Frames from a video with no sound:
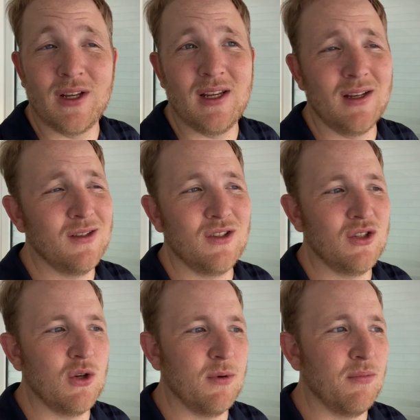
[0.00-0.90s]
Keys.
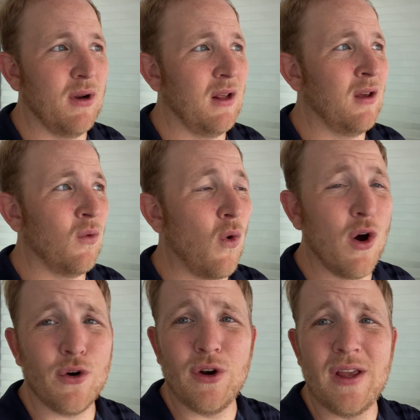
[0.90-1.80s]
Super pretty.
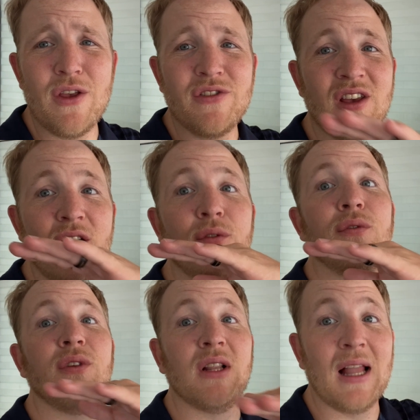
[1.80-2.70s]
Water is
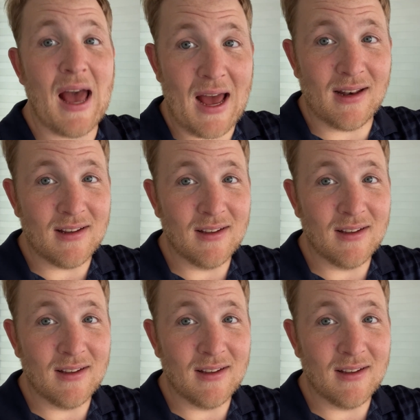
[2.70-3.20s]
flat.